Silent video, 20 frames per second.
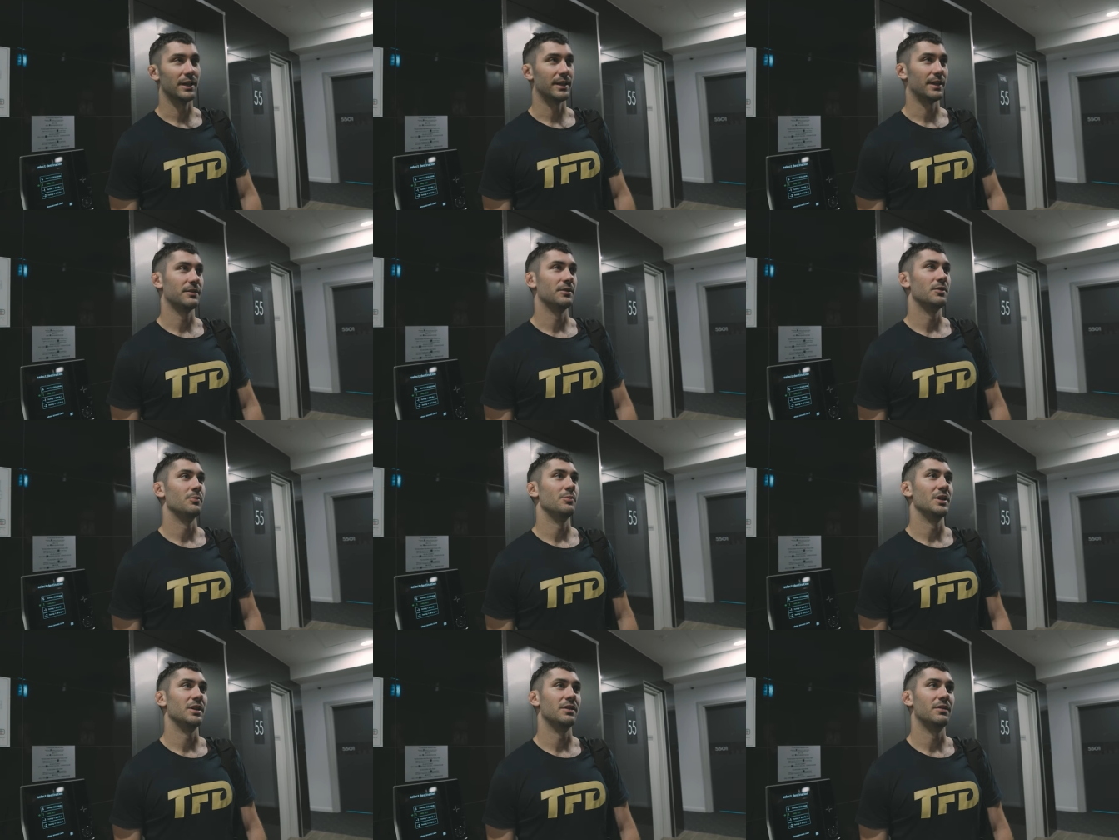Like
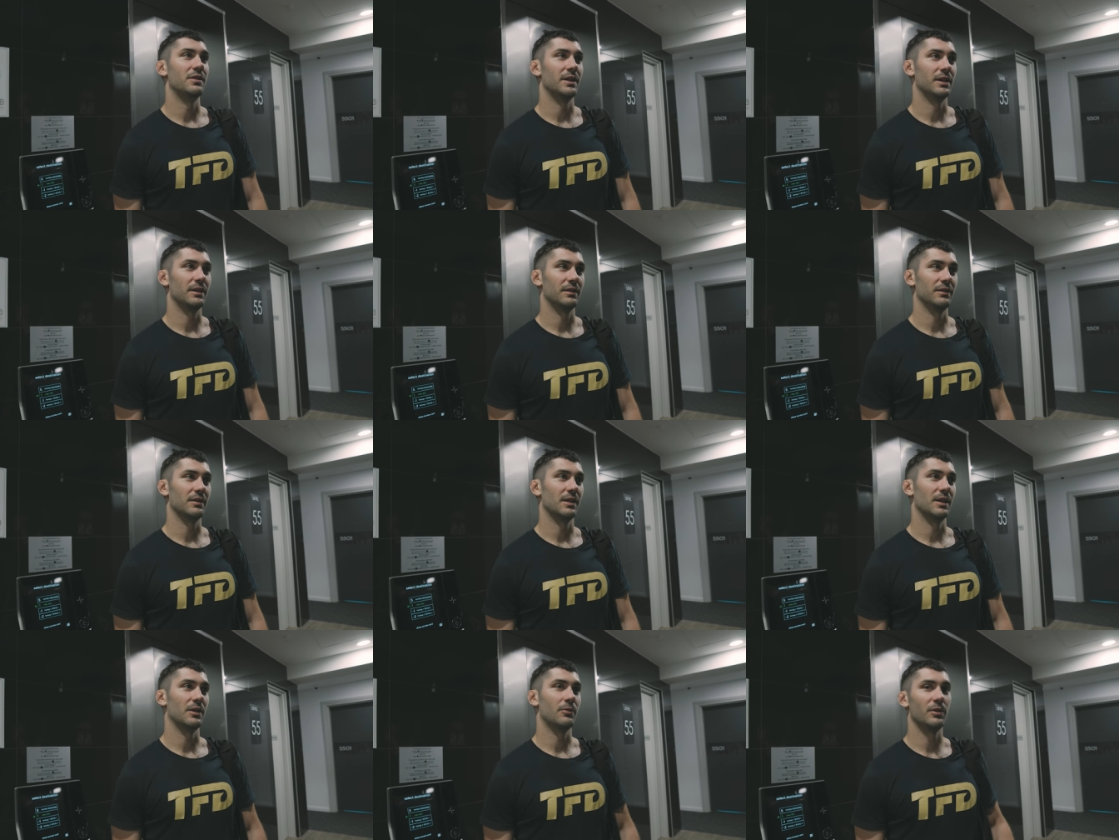that's the big thing
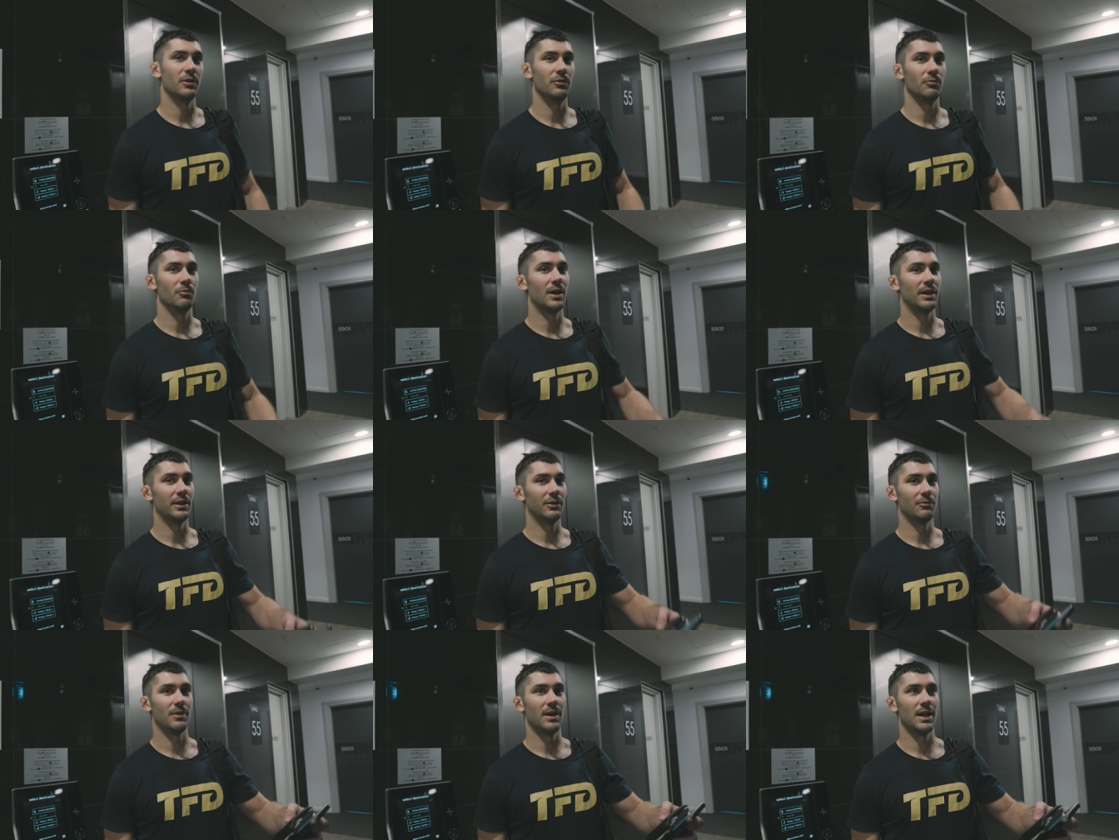is like when you're
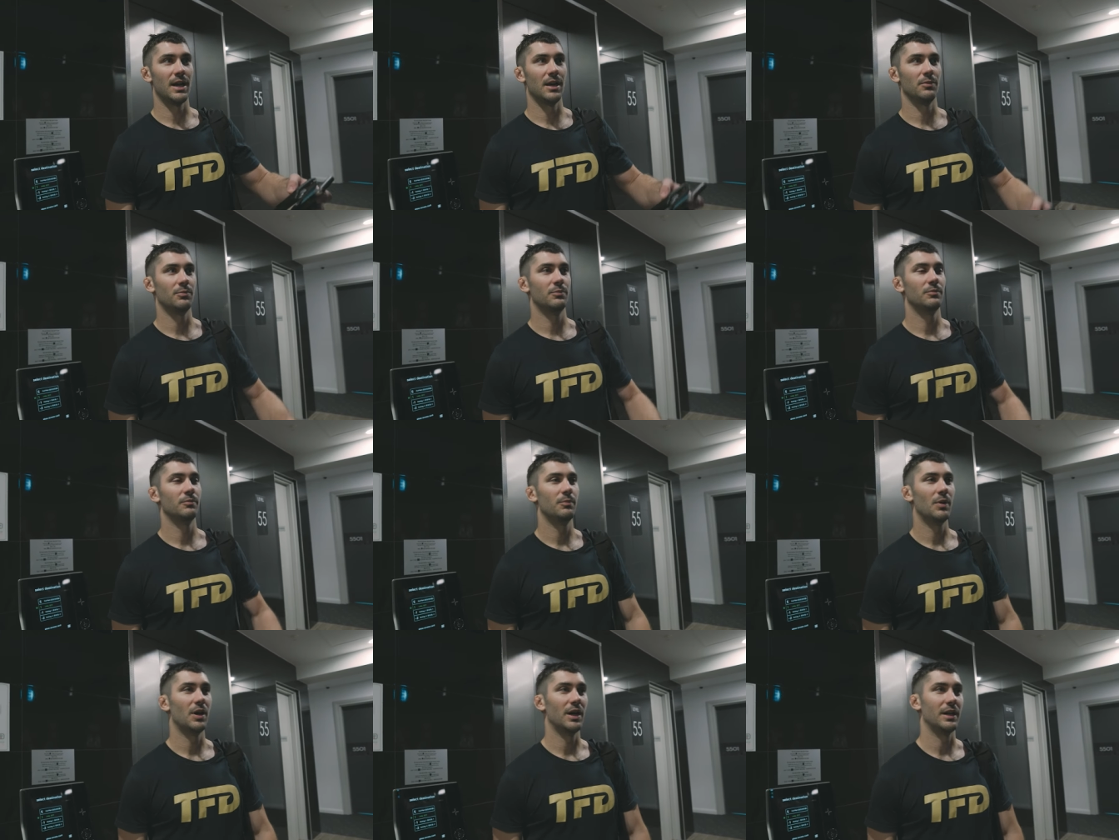running
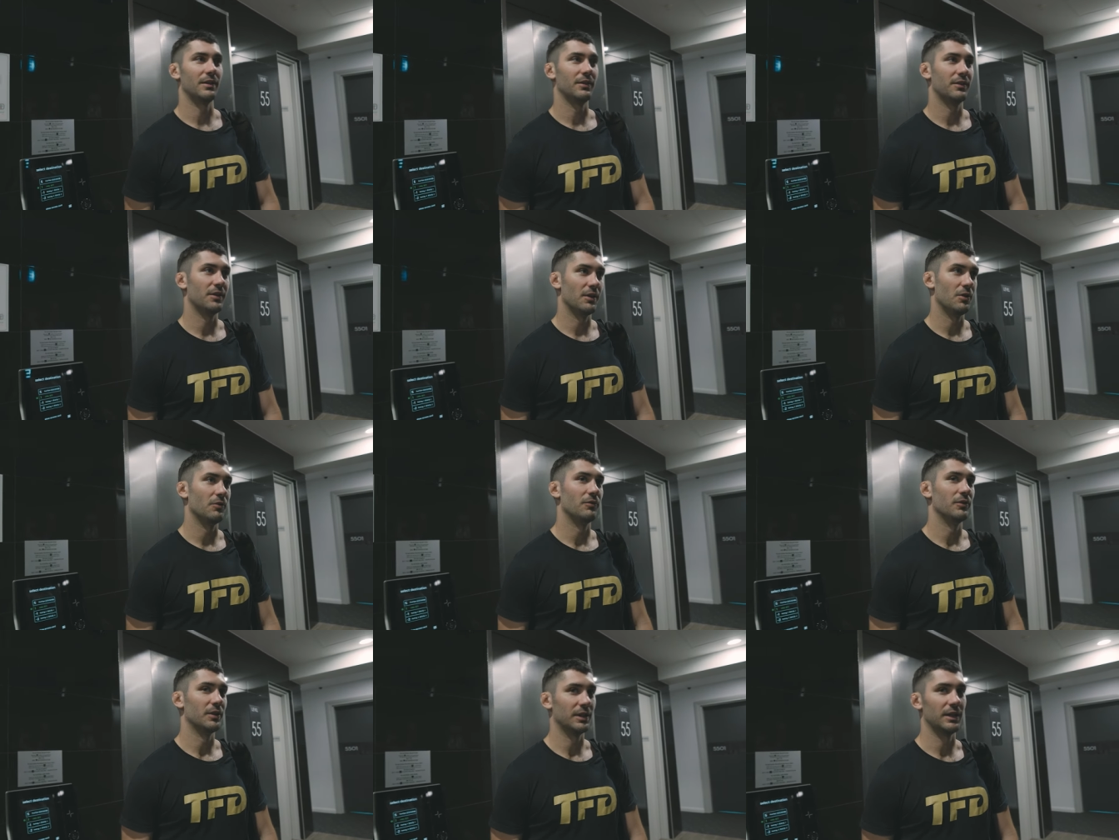around by
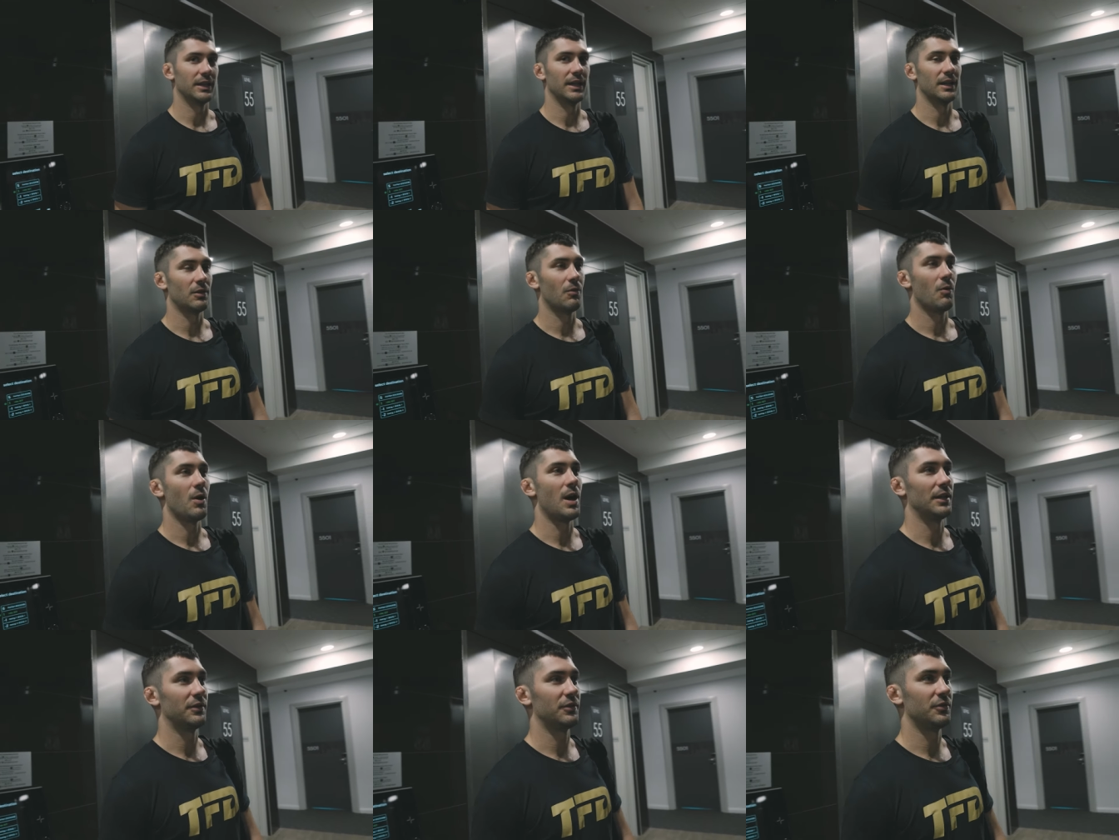yourself, it can get
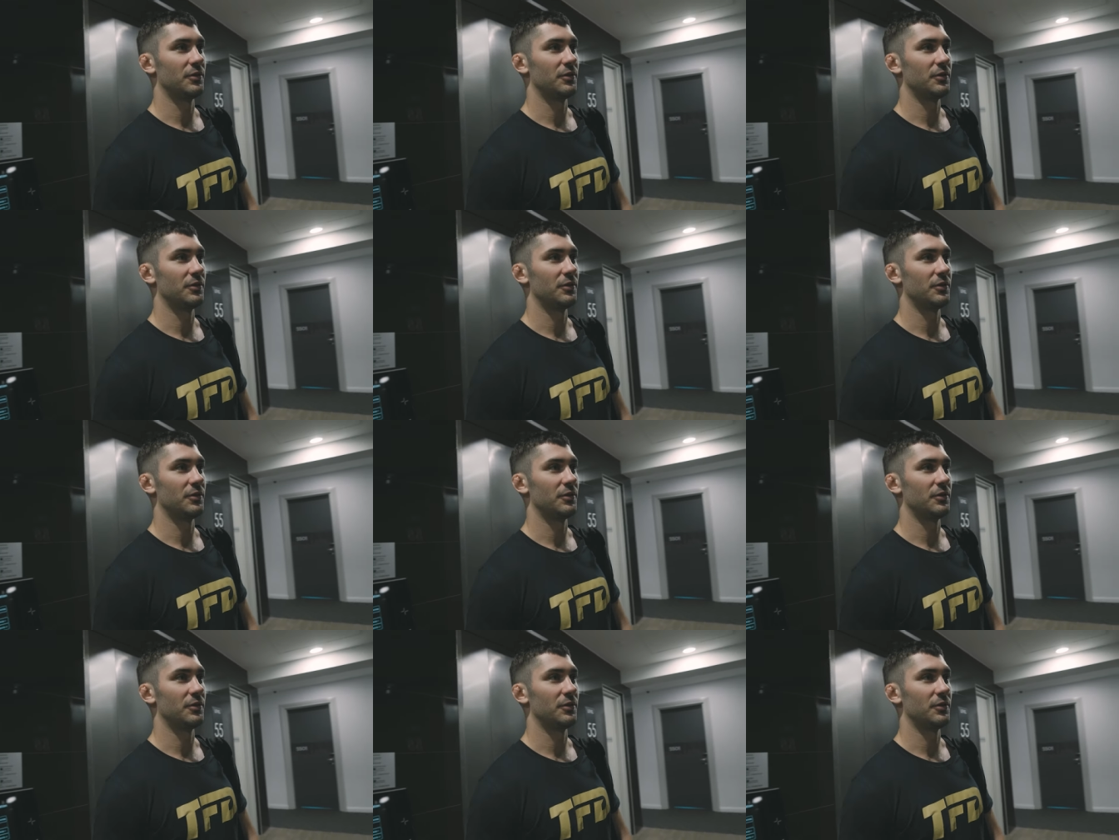quite